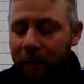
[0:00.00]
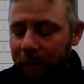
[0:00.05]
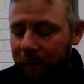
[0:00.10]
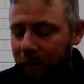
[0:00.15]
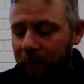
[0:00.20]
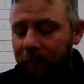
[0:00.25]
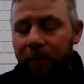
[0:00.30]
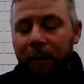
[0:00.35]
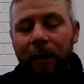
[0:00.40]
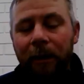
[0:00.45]

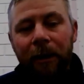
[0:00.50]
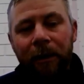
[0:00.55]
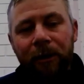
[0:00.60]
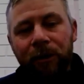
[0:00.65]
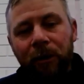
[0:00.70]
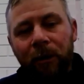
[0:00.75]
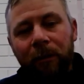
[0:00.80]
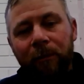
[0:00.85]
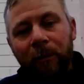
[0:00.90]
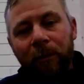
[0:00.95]
So a
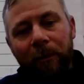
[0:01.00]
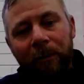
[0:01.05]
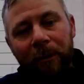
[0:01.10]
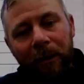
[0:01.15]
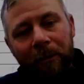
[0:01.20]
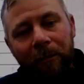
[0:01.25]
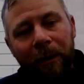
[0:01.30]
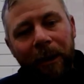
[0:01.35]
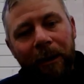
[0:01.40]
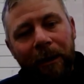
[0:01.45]
shock might
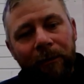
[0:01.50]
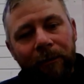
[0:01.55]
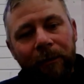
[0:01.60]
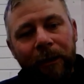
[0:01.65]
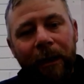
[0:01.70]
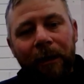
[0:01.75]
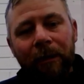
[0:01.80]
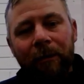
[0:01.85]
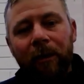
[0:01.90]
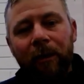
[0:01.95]
be, I bang the
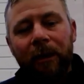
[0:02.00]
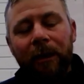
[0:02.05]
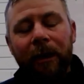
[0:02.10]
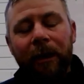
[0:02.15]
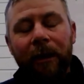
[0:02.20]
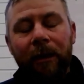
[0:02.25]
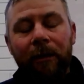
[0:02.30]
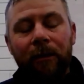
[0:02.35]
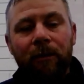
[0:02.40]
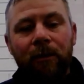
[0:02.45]
flag on my
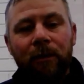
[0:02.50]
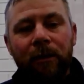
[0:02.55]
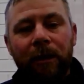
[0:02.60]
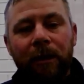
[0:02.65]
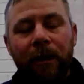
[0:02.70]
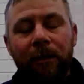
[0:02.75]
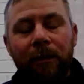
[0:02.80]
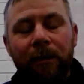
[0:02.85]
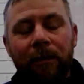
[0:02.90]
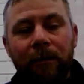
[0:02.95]
leg, and the horse
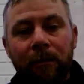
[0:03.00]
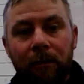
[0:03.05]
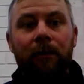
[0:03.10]
goes,